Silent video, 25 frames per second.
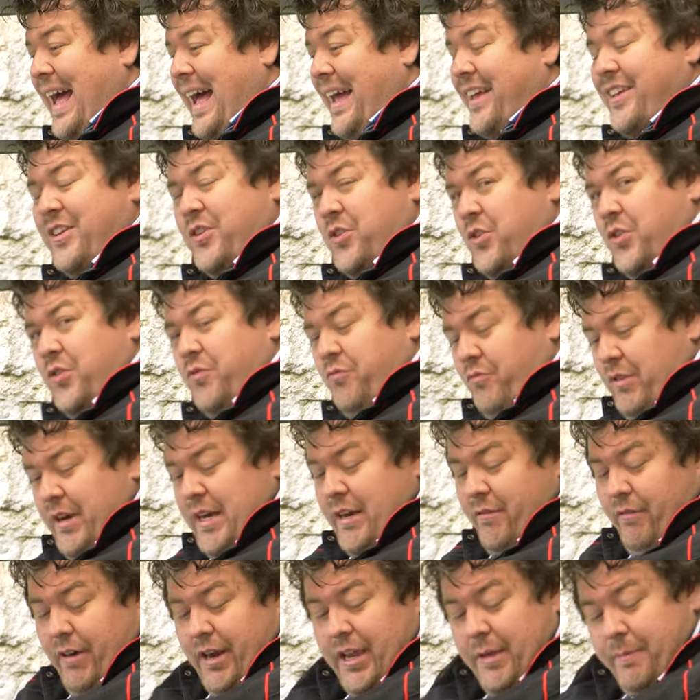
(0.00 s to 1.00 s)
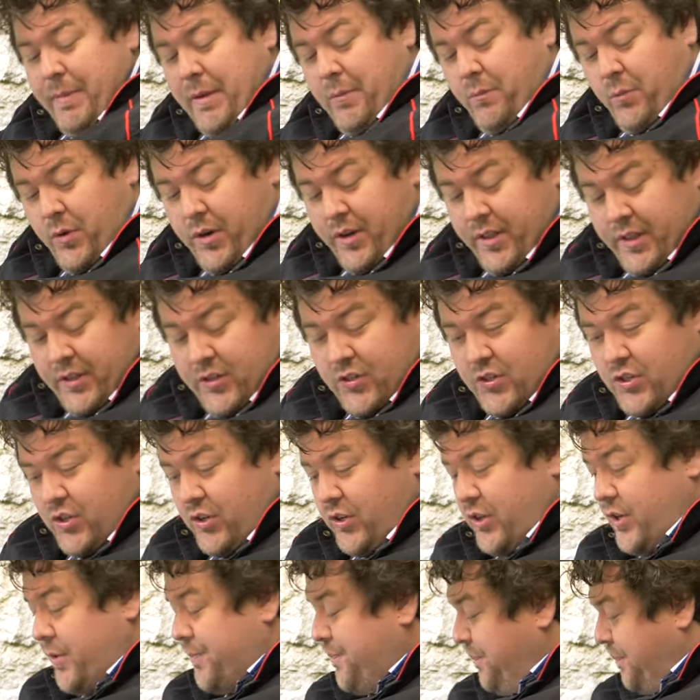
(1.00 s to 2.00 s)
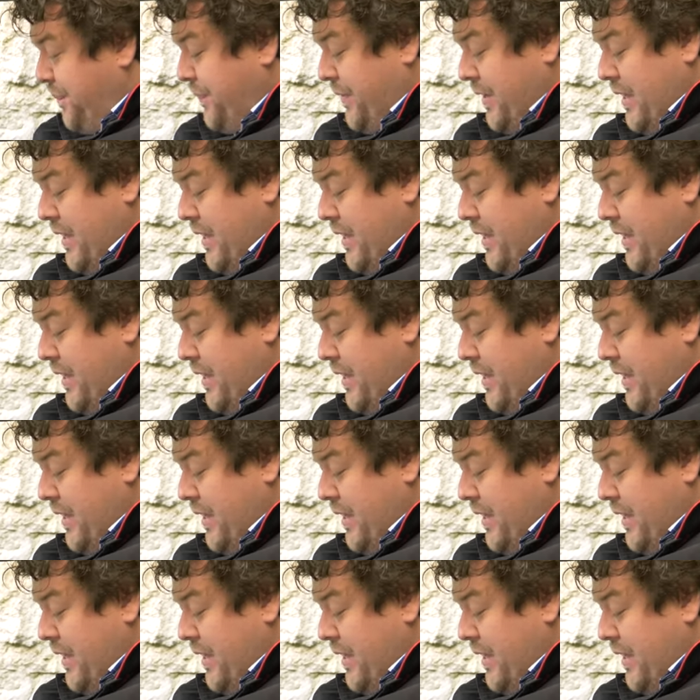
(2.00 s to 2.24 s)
I couldn't really recommend one of these to you.